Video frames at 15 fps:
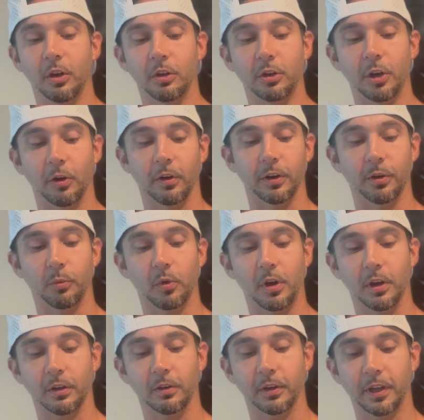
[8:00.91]
during the
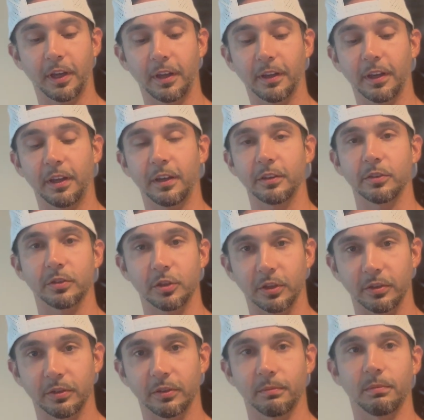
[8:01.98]
walk, okay? Again, it's
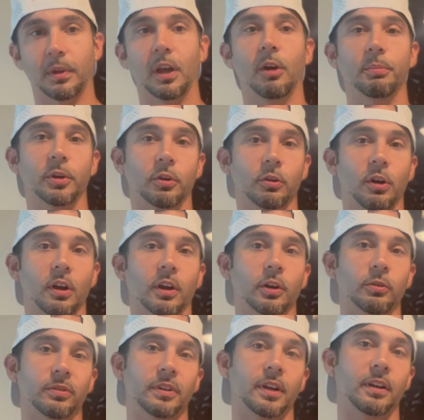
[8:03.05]
just helping your dog
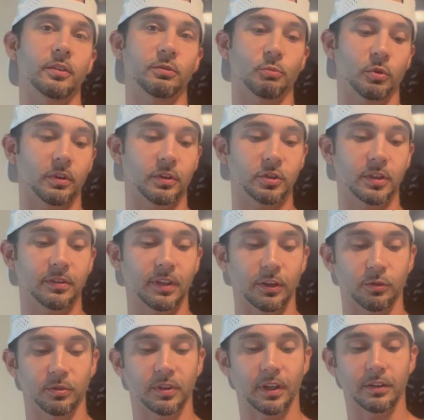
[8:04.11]
understand it's more than just
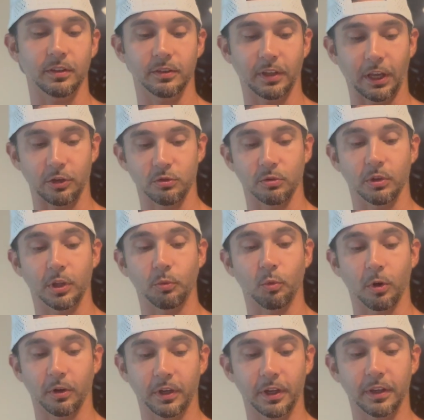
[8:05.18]
exercise, it's actually
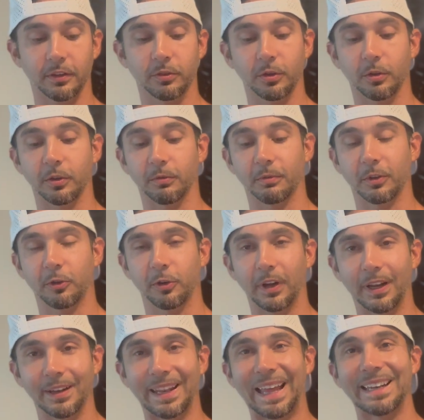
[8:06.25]
working, so they're
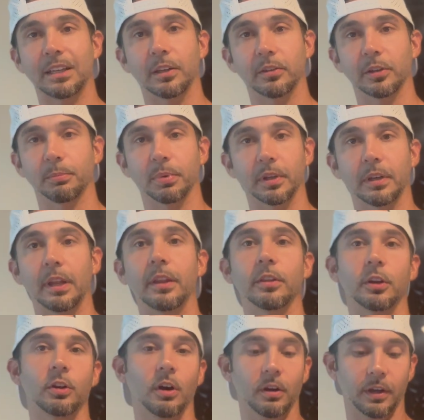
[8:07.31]
creating that discipline in the
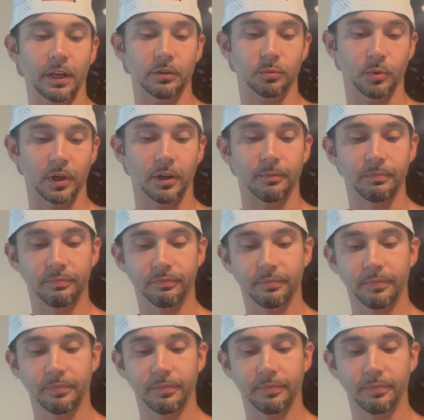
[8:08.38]
dog as well.